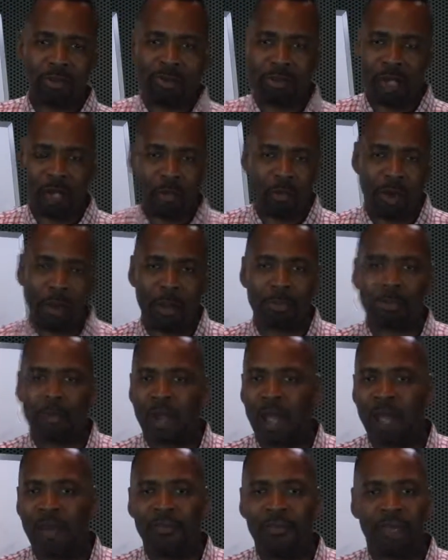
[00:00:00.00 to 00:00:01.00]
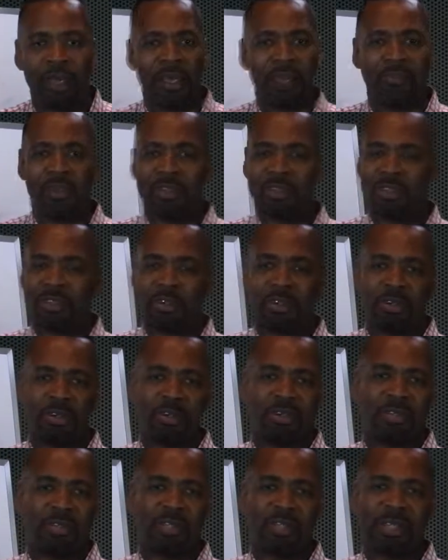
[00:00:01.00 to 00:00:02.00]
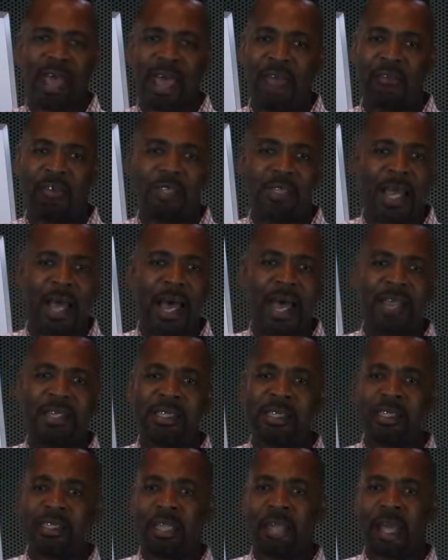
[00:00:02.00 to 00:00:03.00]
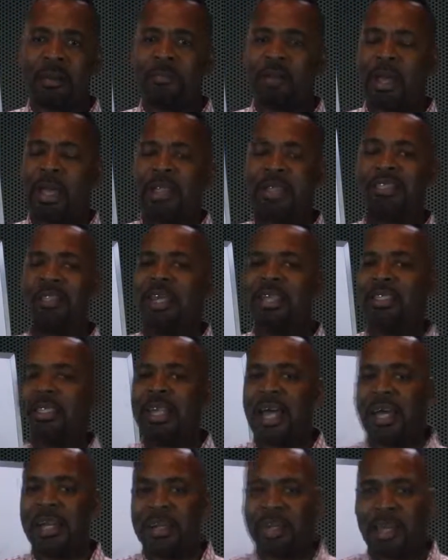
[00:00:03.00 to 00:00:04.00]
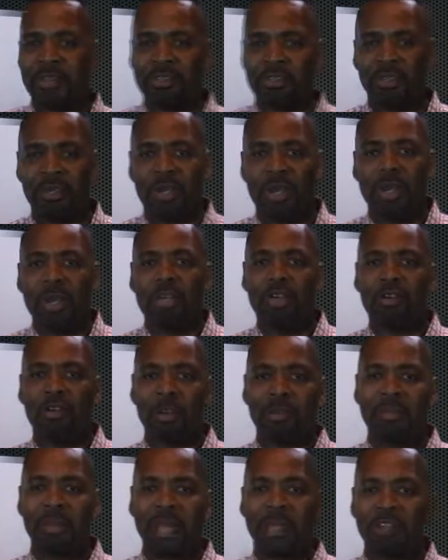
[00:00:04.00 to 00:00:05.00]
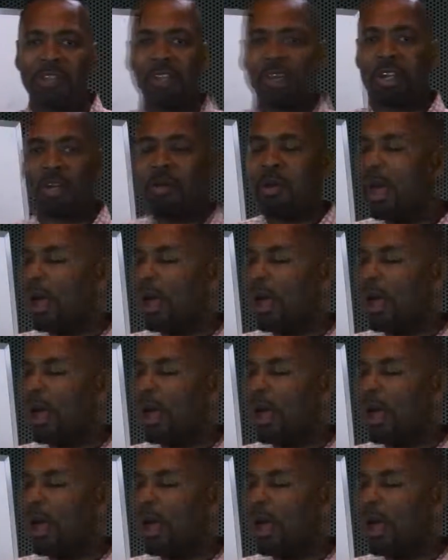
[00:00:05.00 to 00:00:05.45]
web traffic, visitors, advertising campaigns, things of that nature. You want to make sure that you